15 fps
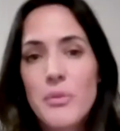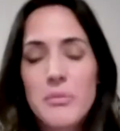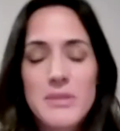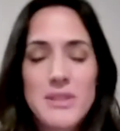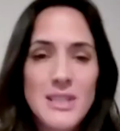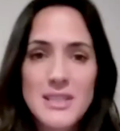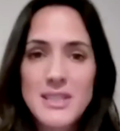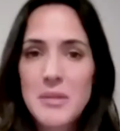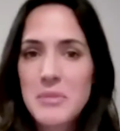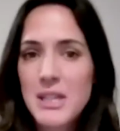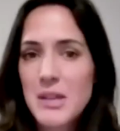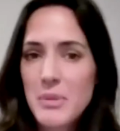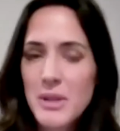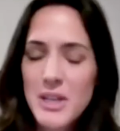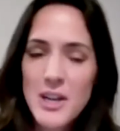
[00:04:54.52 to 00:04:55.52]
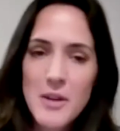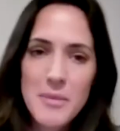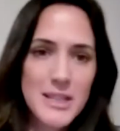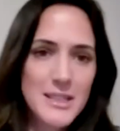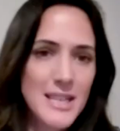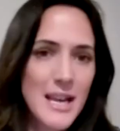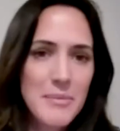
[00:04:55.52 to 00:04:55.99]
Something in procurement
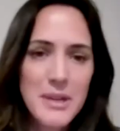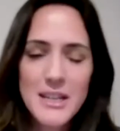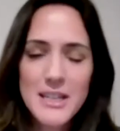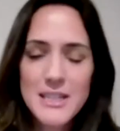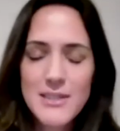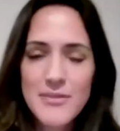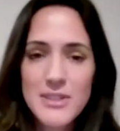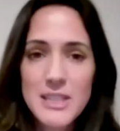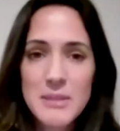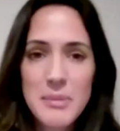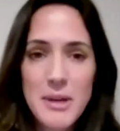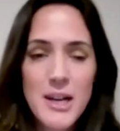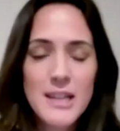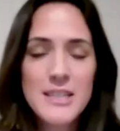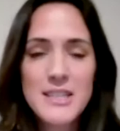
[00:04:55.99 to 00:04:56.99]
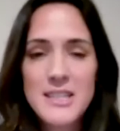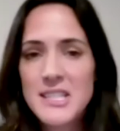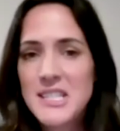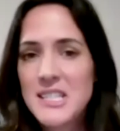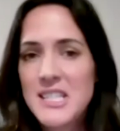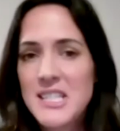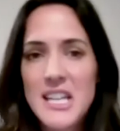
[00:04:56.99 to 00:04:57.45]
is happening in a different spot.
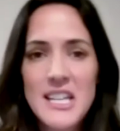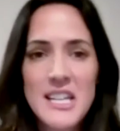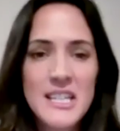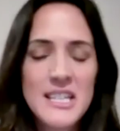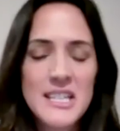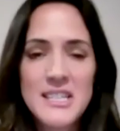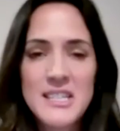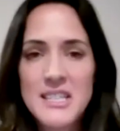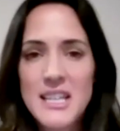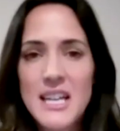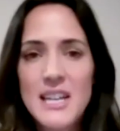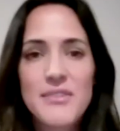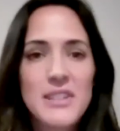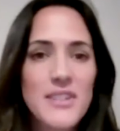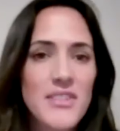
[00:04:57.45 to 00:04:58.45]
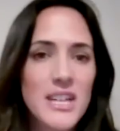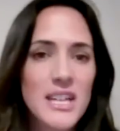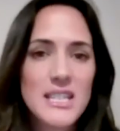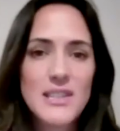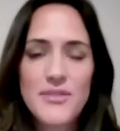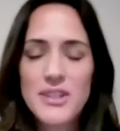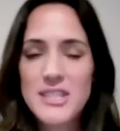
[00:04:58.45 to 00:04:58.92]
Data is kind of living in
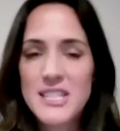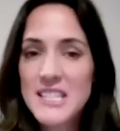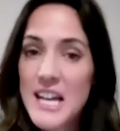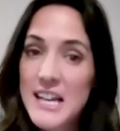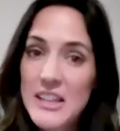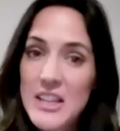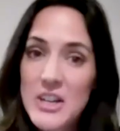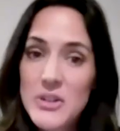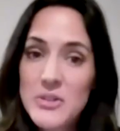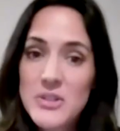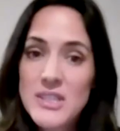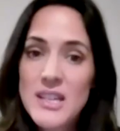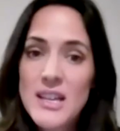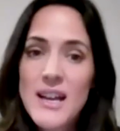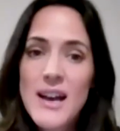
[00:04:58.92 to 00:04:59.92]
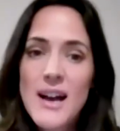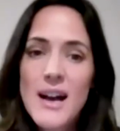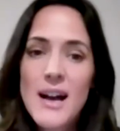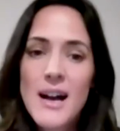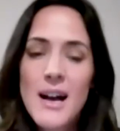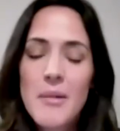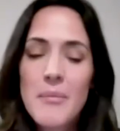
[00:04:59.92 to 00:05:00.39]
different silos.
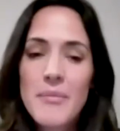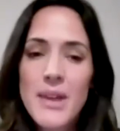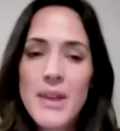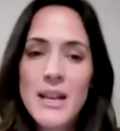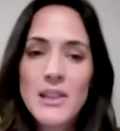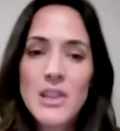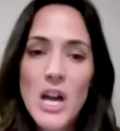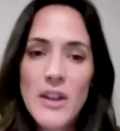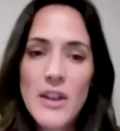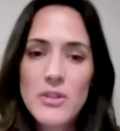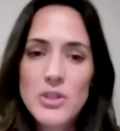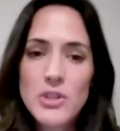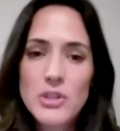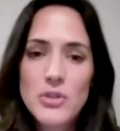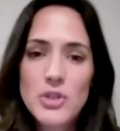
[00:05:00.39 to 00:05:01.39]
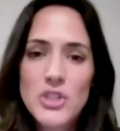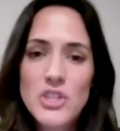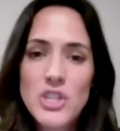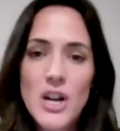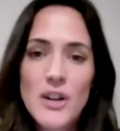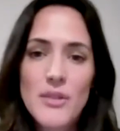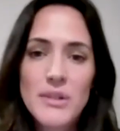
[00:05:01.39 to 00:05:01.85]
And a lot of those solutions aren't